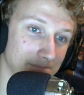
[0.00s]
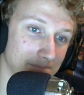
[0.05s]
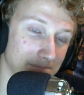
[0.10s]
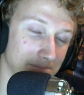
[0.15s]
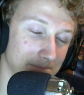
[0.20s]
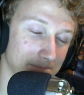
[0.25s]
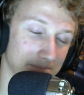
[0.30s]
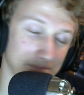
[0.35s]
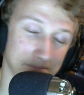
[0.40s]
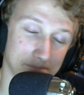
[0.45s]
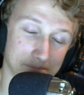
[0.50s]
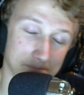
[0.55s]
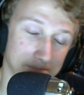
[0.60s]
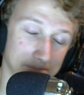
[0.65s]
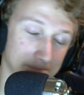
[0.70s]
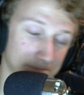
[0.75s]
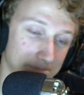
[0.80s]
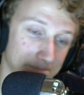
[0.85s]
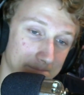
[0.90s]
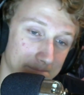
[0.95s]
and
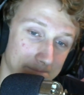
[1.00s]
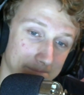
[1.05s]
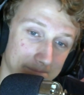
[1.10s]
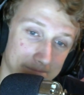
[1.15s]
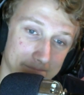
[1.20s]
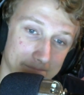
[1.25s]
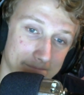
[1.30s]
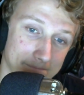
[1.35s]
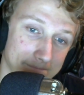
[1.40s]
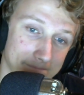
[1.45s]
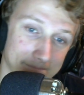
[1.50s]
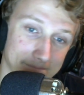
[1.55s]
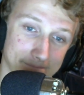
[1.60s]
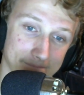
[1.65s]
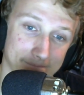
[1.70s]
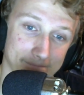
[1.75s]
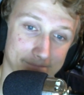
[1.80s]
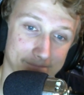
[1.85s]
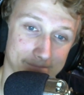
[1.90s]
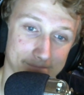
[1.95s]
the man to
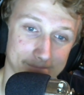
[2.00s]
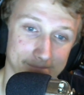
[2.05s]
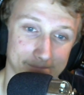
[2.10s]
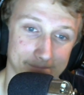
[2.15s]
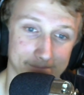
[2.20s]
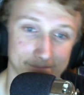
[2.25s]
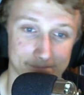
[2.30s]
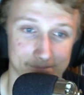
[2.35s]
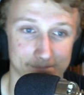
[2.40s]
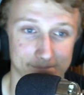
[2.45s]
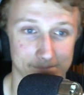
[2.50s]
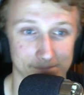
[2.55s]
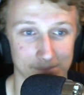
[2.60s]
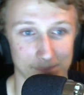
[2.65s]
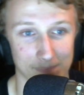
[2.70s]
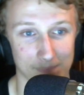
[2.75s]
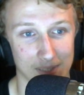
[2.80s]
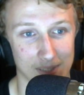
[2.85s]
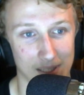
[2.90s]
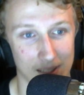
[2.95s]
replace him.
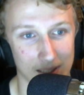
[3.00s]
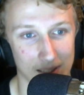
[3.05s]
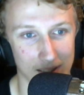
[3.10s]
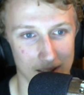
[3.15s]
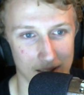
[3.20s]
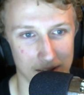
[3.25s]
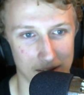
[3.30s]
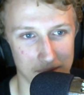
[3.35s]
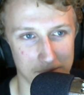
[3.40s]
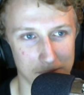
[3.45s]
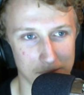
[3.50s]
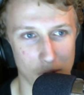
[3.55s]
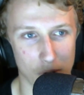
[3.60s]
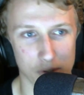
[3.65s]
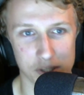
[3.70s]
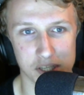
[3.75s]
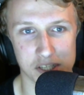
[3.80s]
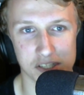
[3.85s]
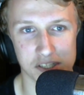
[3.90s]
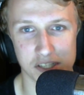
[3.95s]
Well,
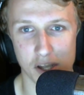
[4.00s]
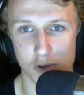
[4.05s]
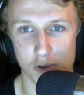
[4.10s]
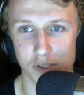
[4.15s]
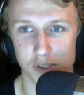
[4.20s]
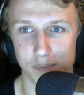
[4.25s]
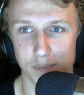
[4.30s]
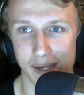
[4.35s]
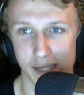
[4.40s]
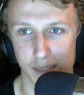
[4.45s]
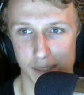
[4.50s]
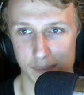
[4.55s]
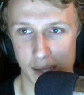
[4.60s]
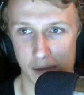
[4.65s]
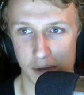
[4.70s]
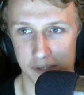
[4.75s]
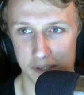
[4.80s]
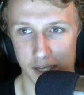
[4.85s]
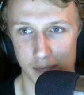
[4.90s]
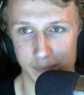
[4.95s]
there's no debate about it.
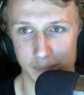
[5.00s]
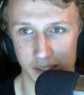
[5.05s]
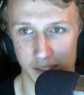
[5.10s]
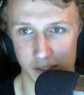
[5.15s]
I mean, I'm